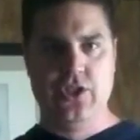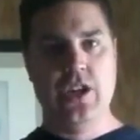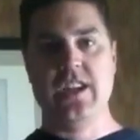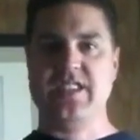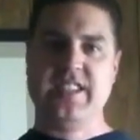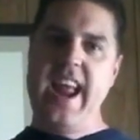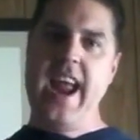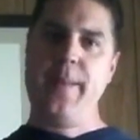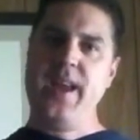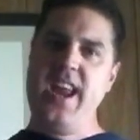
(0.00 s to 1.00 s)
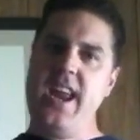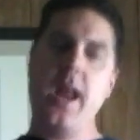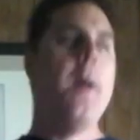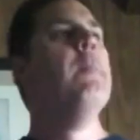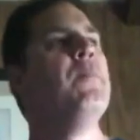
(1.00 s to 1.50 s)
You understand
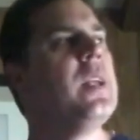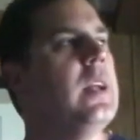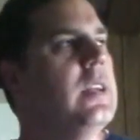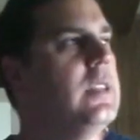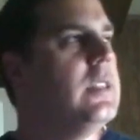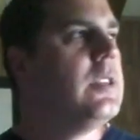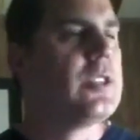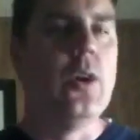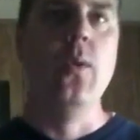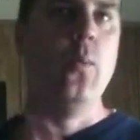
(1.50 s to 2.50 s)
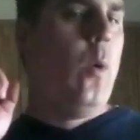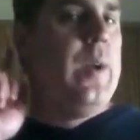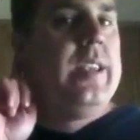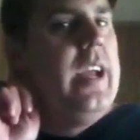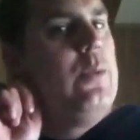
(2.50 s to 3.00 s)
me? So what we did